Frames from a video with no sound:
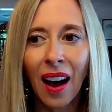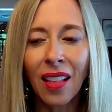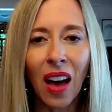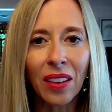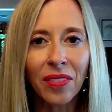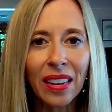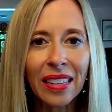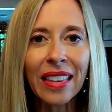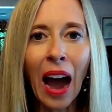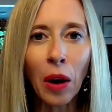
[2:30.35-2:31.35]
A lot of it
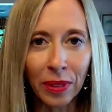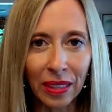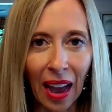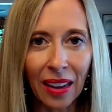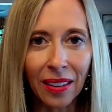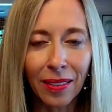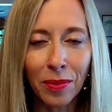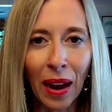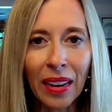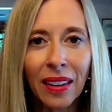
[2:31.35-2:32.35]
is outside,
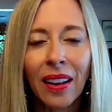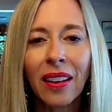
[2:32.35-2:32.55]
right?